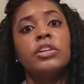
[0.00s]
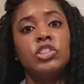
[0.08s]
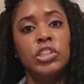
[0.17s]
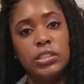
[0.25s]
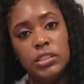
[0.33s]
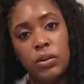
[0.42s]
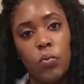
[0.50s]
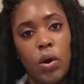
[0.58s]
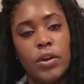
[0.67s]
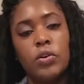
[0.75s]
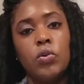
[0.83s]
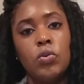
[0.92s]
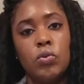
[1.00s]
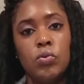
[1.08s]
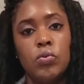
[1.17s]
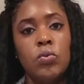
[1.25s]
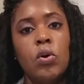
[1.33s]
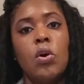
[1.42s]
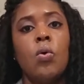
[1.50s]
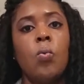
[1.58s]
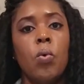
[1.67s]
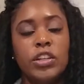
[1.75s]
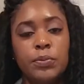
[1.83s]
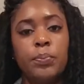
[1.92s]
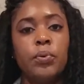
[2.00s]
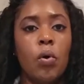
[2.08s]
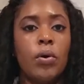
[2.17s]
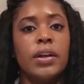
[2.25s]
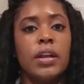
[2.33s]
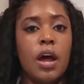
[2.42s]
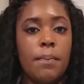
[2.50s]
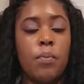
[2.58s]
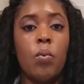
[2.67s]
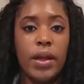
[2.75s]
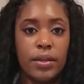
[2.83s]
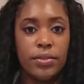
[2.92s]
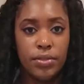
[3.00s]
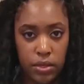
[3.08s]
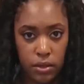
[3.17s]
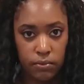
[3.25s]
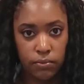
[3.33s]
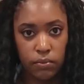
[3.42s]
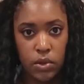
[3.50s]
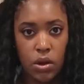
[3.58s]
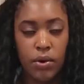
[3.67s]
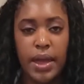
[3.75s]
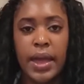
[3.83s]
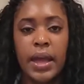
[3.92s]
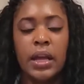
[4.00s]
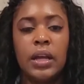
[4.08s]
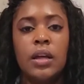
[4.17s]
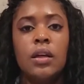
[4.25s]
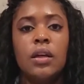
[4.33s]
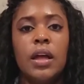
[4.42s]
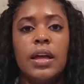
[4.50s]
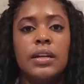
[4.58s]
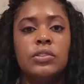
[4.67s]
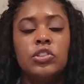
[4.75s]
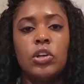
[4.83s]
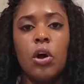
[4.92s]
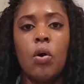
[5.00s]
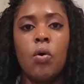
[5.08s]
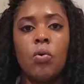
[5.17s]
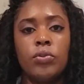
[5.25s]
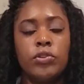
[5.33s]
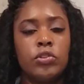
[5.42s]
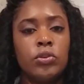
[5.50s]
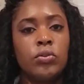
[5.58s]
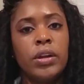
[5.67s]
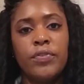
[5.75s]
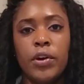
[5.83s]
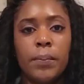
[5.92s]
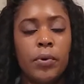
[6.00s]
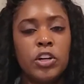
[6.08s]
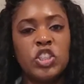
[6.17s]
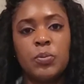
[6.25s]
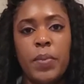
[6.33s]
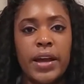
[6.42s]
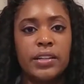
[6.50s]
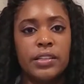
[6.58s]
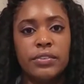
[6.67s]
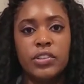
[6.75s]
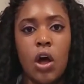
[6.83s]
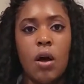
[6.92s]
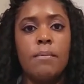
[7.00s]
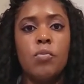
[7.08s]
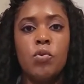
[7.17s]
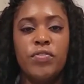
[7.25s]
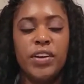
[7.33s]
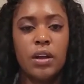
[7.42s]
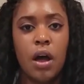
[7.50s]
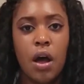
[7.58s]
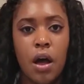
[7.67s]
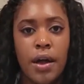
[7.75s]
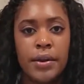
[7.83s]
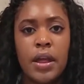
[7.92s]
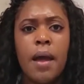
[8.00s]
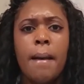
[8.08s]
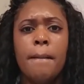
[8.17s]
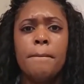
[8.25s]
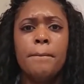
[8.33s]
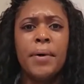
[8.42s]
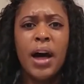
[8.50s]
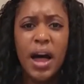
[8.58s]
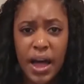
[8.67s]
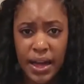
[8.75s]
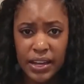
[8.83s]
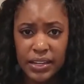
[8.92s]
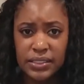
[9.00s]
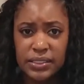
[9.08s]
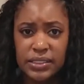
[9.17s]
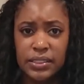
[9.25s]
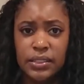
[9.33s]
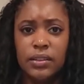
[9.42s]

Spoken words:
she's the one who was broken up with. Okay, and so 2 different perspectives on moving on, but